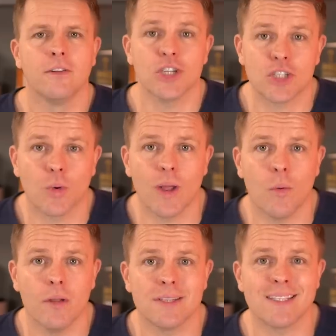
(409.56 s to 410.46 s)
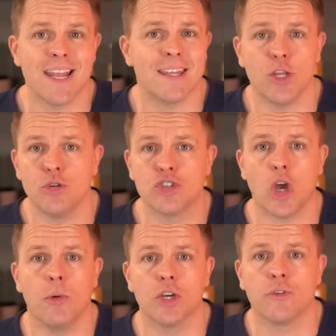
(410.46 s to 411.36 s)
Just a quick one to say thank you so
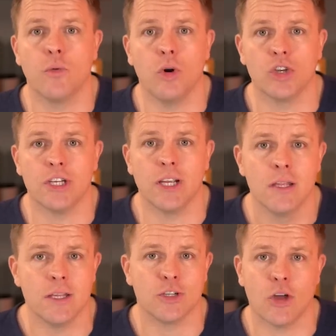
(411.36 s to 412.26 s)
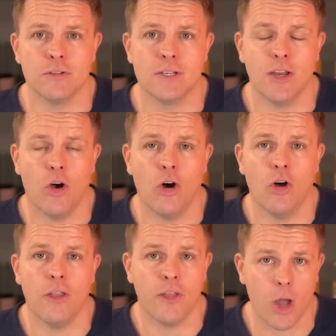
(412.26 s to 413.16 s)
much for watching this content
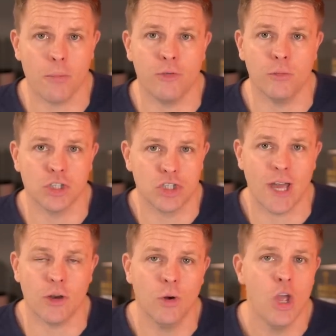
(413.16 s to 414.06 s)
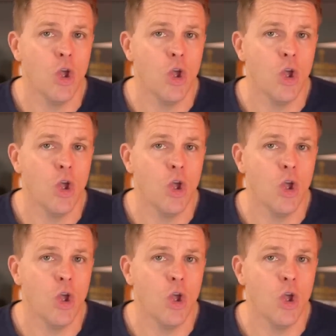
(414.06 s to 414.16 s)
on the High Performance channel.